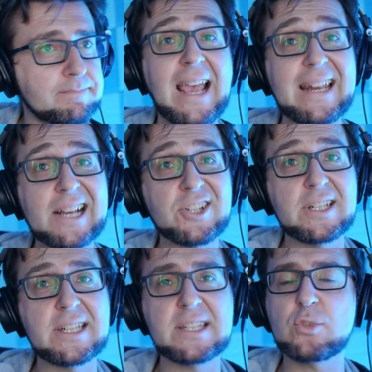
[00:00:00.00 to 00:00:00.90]
And
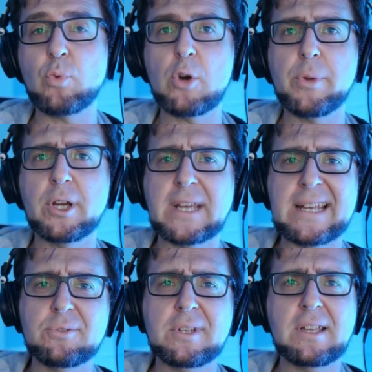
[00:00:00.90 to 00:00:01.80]
actually, this is where we're going to
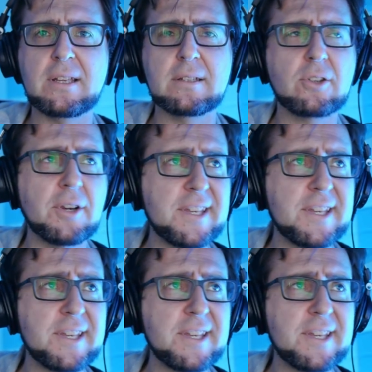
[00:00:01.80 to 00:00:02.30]
get to the Doggie